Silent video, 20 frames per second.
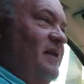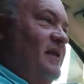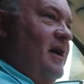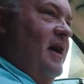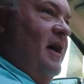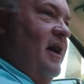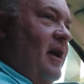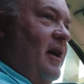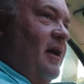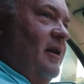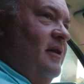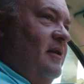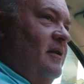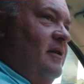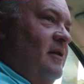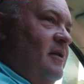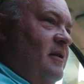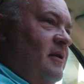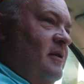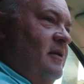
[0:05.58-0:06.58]
Today.
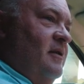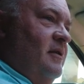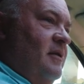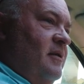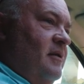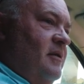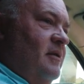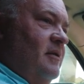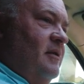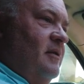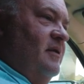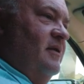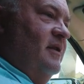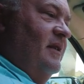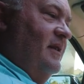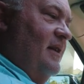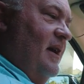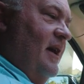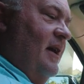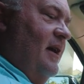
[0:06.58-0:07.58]
Yes.
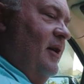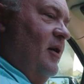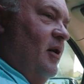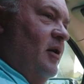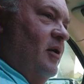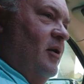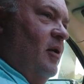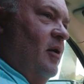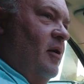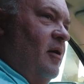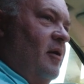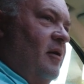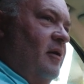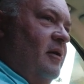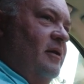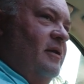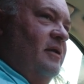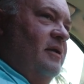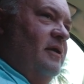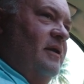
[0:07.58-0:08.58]
Today our
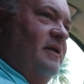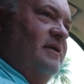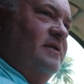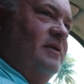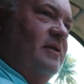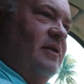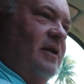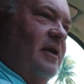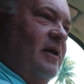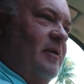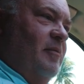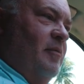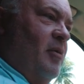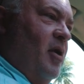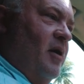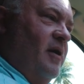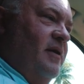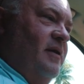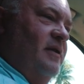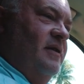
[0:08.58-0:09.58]
goal is to get
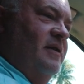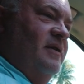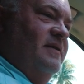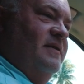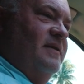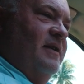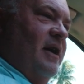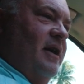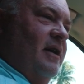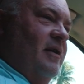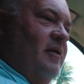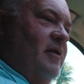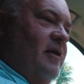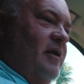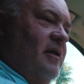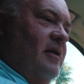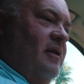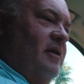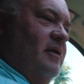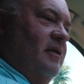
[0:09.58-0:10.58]
Martin and
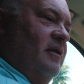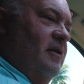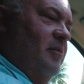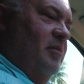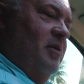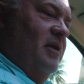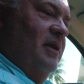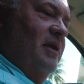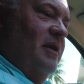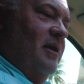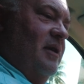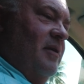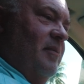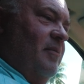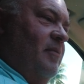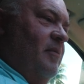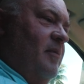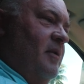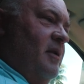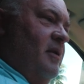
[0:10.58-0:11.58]
Zachary completely
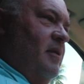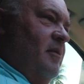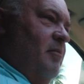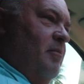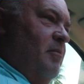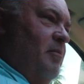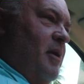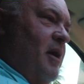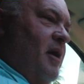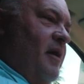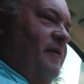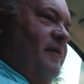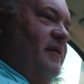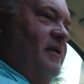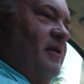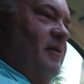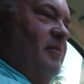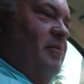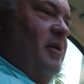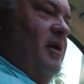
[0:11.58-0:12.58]

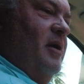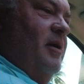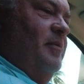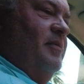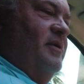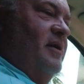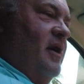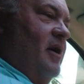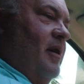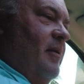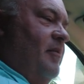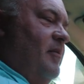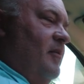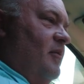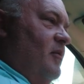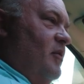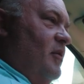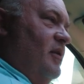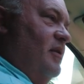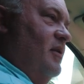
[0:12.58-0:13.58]
buffed and pumped up
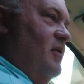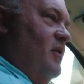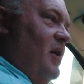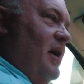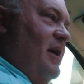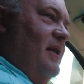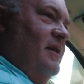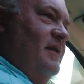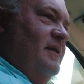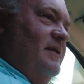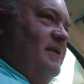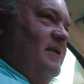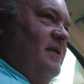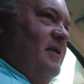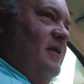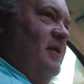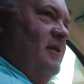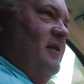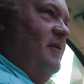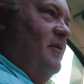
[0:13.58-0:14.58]
with greatness
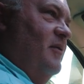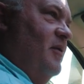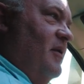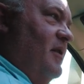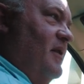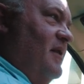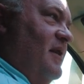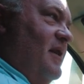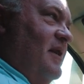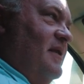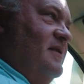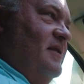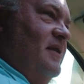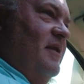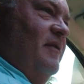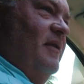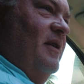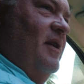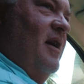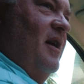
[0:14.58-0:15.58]
for the
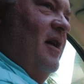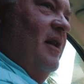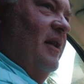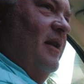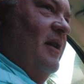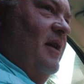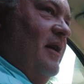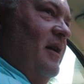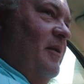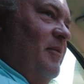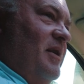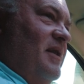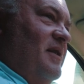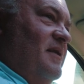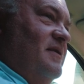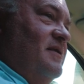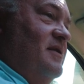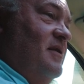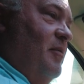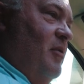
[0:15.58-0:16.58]
Thanksgiving holiday,
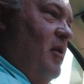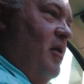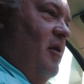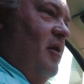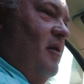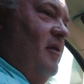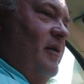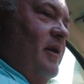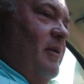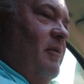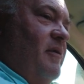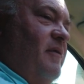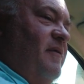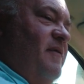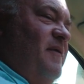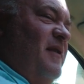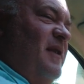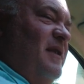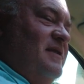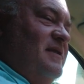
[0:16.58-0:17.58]
because tomorrow they will
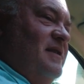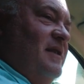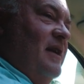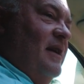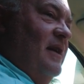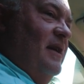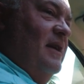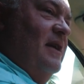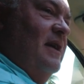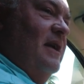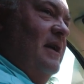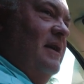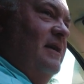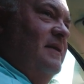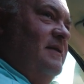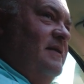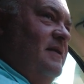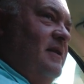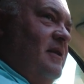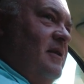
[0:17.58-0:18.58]
feast like
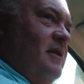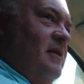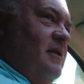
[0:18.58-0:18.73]
kings